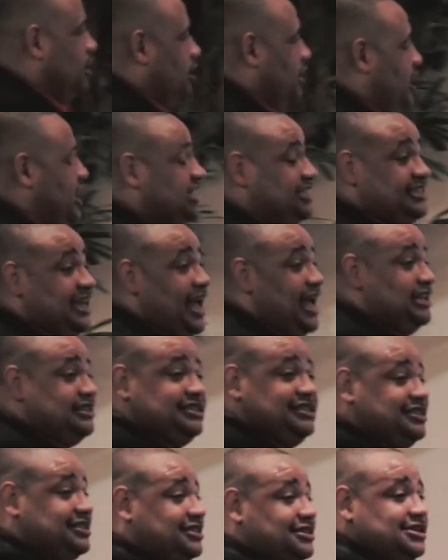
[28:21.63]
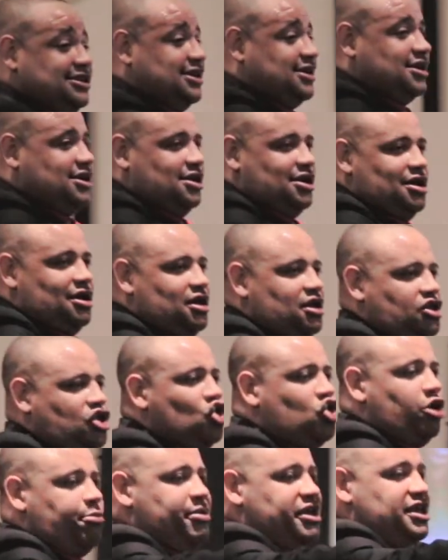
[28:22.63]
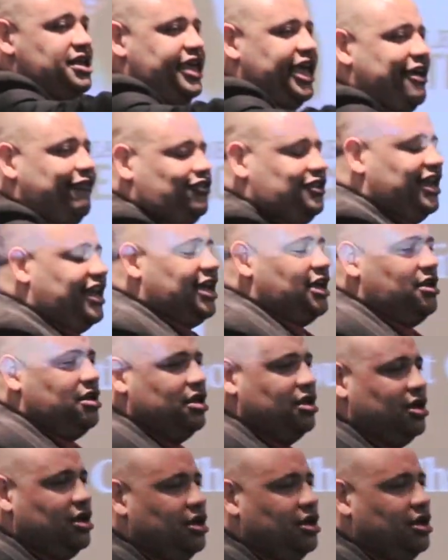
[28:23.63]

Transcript: He says, you can be gifted,